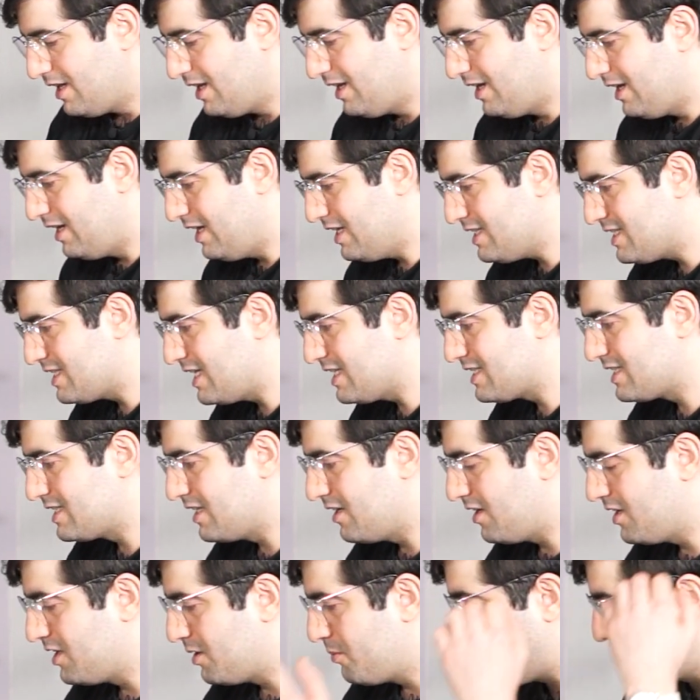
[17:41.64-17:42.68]
Let's test
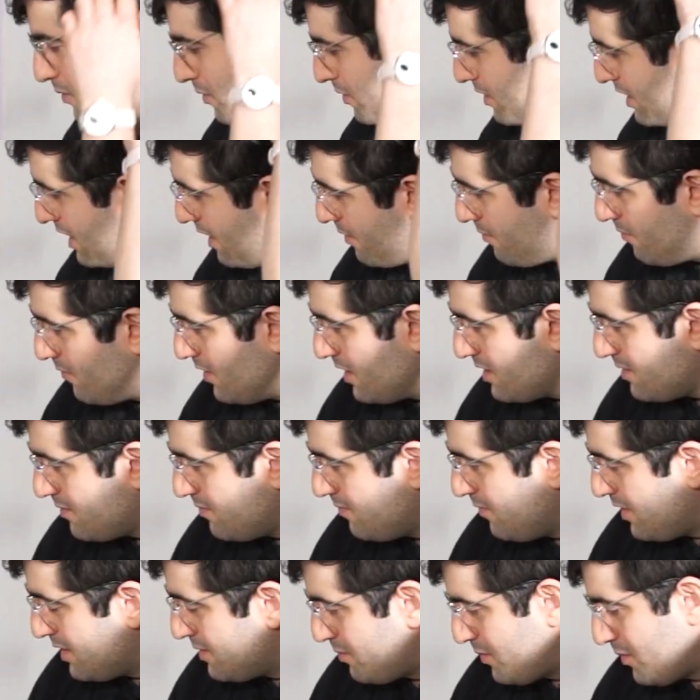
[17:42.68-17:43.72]
another program.
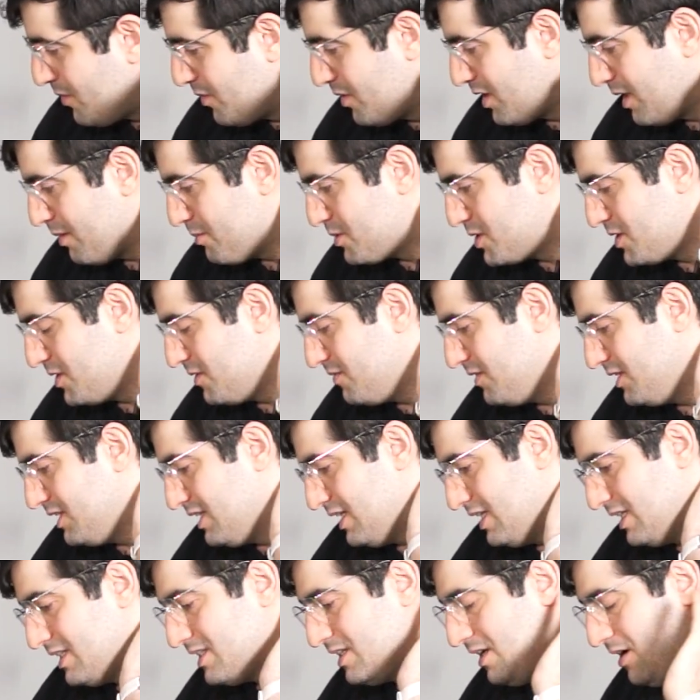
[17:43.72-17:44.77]
What program should we
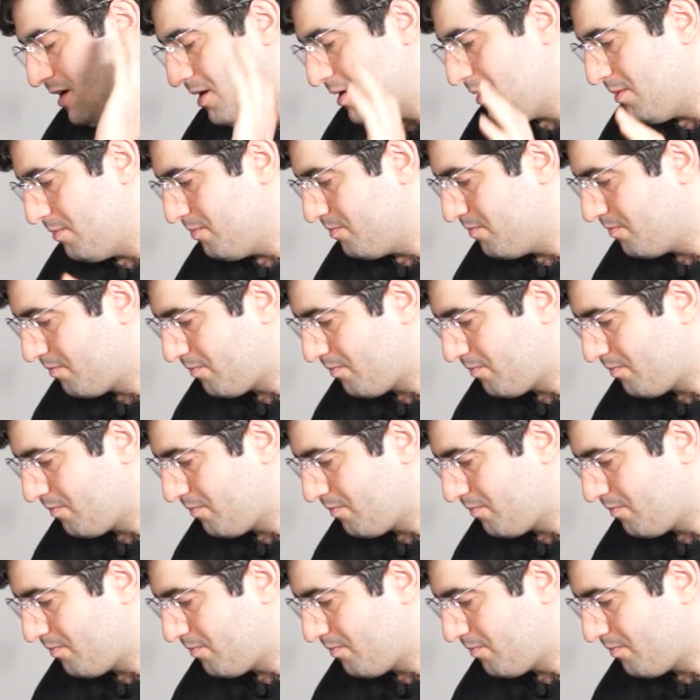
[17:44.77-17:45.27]
test? Carbon